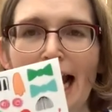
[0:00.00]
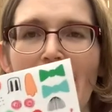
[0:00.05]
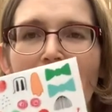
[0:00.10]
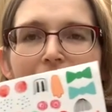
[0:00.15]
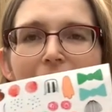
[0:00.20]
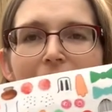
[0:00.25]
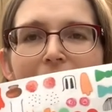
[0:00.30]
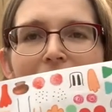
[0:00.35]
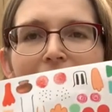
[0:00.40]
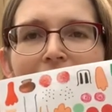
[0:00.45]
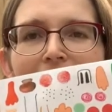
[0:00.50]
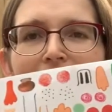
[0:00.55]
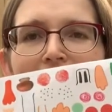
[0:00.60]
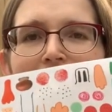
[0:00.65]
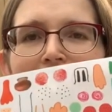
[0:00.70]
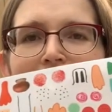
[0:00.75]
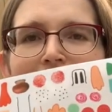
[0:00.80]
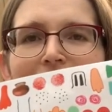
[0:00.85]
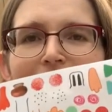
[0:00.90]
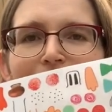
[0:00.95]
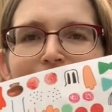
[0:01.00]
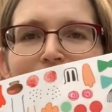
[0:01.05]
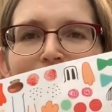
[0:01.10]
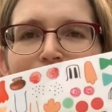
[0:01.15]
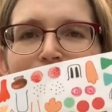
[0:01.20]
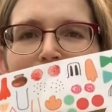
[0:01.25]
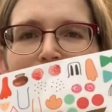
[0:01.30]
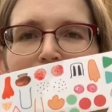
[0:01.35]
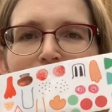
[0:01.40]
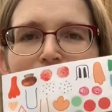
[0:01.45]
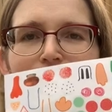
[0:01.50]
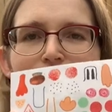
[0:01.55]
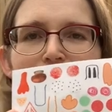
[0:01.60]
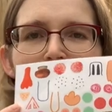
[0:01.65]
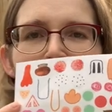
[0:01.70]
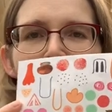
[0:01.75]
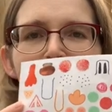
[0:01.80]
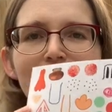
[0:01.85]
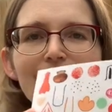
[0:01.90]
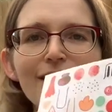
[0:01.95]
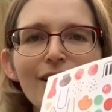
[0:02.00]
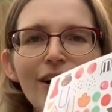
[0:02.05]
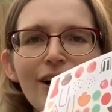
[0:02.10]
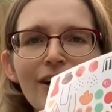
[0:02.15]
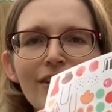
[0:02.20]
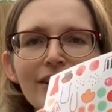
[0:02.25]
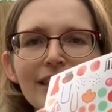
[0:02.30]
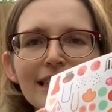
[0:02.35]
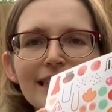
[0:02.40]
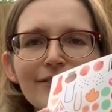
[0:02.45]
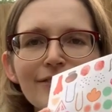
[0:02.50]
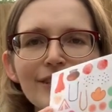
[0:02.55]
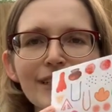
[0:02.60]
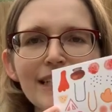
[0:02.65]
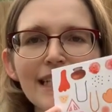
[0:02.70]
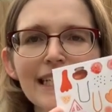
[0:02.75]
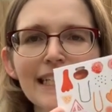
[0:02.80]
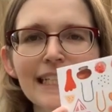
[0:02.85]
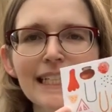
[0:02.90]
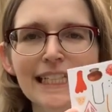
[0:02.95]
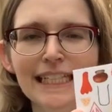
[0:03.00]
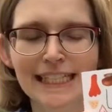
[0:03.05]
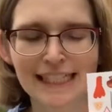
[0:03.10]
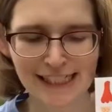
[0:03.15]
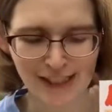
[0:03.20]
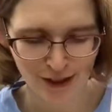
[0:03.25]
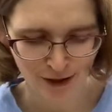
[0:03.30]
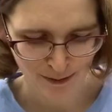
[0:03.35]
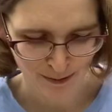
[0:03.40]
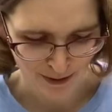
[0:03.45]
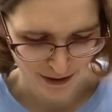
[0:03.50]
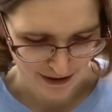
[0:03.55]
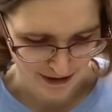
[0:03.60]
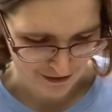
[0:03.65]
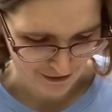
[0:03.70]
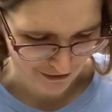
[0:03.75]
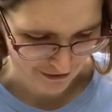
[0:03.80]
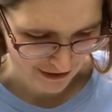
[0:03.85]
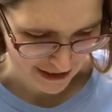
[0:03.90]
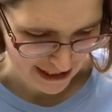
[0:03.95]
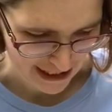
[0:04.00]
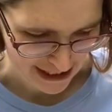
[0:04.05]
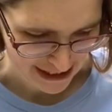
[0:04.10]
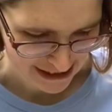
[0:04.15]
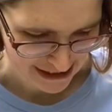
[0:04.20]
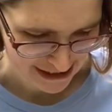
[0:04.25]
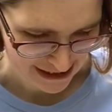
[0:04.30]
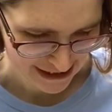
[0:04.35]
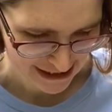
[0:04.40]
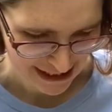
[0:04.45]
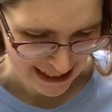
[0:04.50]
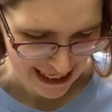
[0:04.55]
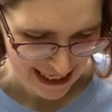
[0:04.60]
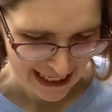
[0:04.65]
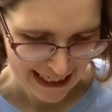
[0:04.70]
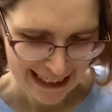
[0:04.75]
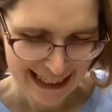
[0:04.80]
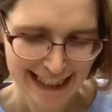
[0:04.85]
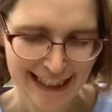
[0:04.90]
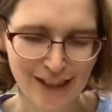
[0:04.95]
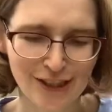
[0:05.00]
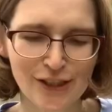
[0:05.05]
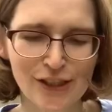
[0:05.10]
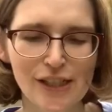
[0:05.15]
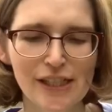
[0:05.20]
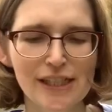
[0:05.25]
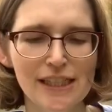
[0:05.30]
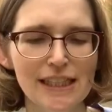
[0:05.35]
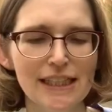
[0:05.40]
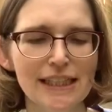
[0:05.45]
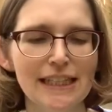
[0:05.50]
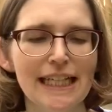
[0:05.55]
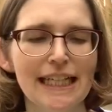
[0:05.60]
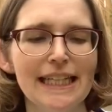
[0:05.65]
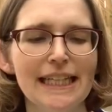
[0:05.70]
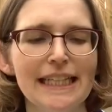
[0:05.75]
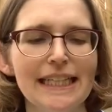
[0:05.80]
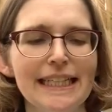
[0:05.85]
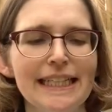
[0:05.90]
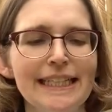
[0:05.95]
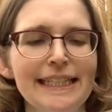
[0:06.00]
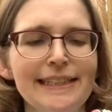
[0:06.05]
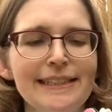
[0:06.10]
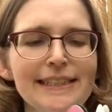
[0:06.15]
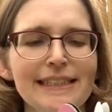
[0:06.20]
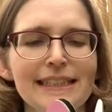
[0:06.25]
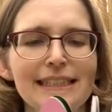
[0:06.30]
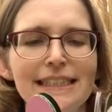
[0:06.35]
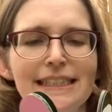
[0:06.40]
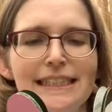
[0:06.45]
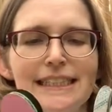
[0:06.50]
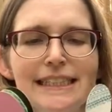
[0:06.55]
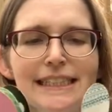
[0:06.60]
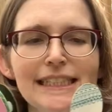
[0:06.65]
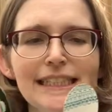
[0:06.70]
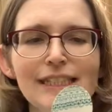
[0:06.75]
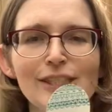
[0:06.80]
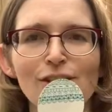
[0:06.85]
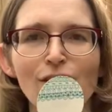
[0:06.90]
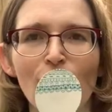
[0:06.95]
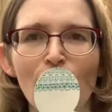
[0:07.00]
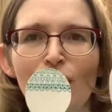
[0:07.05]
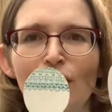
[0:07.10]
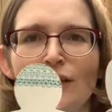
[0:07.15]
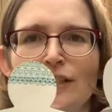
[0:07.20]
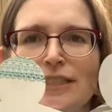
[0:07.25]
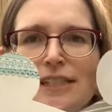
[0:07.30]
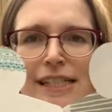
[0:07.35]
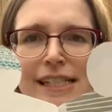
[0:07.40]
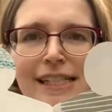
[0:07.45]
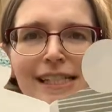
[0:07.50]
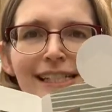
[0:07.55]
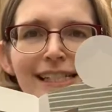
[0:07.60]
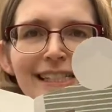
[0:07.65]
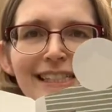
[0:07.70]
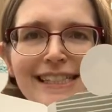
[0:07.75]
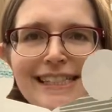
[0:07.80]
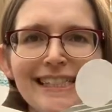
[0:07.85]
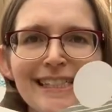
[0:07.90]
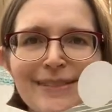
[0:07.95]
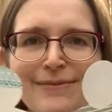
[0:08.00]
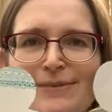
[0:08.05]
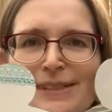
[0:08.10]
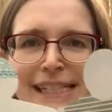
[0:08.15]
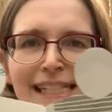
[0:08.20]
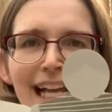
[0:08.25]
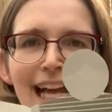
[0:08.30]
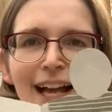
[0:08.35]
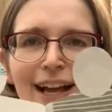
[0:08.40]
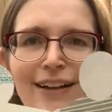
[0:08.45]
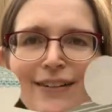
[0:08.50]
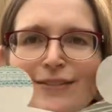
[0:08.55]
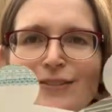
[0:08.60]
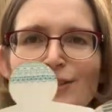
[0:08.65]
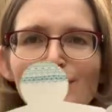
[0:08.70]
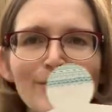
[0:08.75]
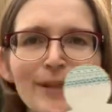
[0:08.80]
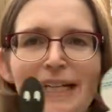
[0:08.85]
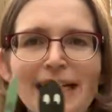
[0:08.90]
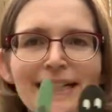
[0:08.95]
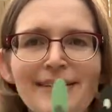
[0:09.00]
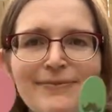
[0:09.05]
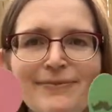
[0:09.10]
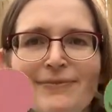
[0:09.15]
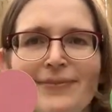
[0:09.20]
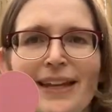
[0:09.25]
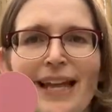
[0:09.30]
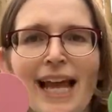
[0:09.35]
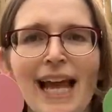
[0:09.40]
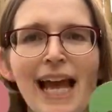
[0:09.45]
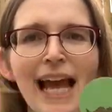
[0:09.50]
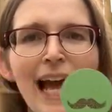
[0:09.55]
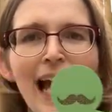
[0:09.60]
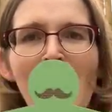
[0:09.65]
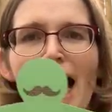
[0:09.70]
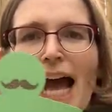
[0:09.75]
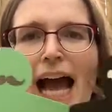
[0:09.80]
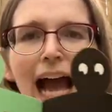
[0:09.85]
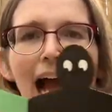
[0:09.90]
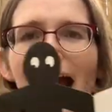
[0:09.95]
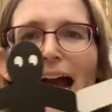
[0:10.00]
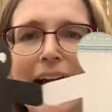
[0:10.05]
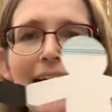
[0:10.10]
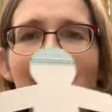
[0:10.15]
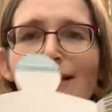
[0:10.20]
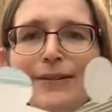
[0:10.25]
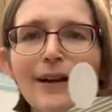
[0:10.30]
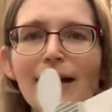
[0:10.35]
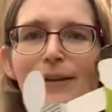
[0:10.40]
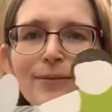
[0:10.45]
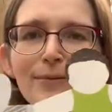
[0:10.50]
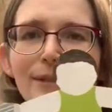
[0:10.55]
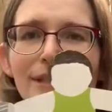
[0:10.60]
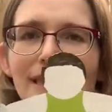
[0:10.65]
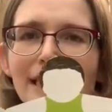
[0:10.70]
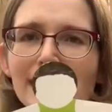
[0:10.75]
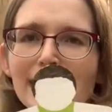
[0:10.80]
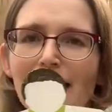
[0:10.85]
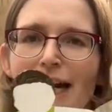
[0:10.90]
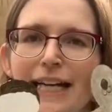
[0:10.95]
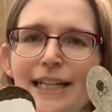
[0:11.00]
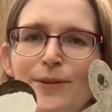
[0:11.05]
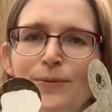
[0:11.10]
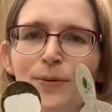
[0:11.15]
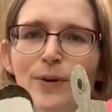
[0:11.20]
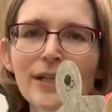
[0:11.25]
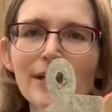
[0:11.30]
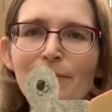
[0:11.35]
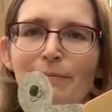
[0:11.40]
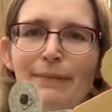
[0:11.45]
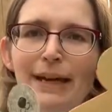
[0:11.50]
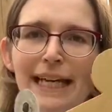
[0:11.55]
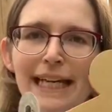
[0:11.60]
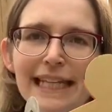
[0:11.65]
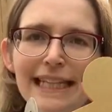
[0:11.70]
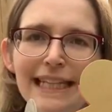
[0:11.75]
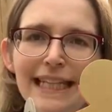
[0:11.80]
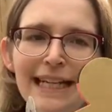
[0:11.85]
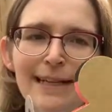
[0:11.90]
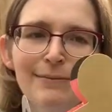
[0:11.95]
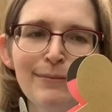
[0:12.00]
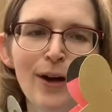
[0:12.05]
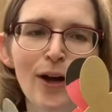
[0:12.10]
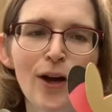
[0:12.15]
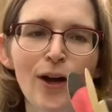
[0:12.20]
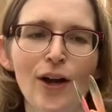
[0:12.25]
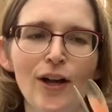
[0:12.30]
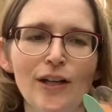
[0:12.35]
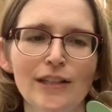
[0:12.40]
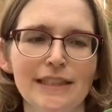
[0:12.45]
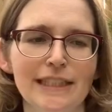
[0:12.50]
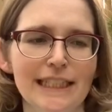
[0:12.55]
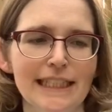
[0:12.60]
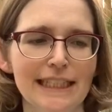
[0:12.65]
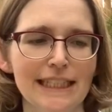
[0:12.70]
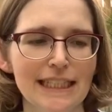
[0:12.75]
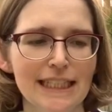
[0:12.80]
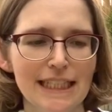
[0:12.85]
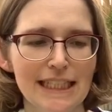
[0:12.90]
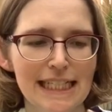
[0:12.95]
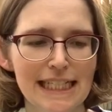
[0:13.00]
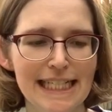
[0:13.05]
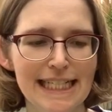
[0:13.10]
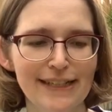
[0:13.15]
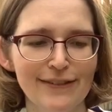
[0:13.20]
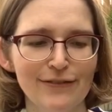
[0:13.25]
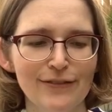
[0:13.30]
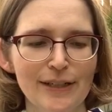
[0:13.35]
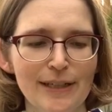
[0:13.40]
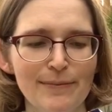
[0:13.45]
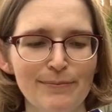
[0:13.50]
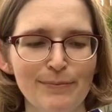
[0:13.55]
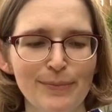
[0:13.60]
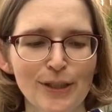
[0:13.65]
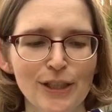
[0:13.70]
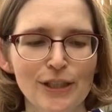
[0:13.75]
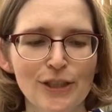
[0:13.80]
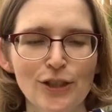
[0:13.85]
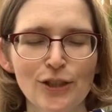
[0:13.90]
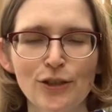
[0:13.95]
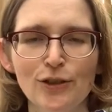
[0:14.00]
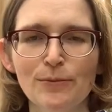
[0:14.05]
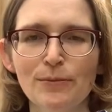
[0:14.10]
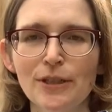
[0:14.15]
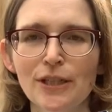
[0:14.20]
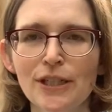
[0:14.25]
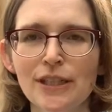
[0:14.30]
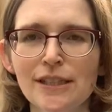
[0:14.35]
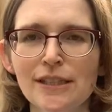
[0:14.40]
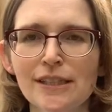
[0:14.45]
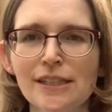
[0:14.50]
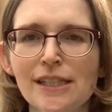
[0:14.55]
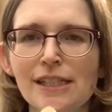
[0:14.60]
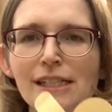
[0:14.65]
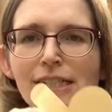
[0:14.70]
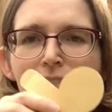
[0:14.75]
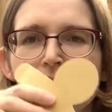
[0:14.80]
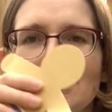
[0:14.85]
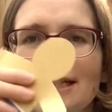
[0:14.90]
So there's like all the different kind of things you can put on a face. Here's like the dolls themselves, right? I really kind of want to make them all like different booktubers.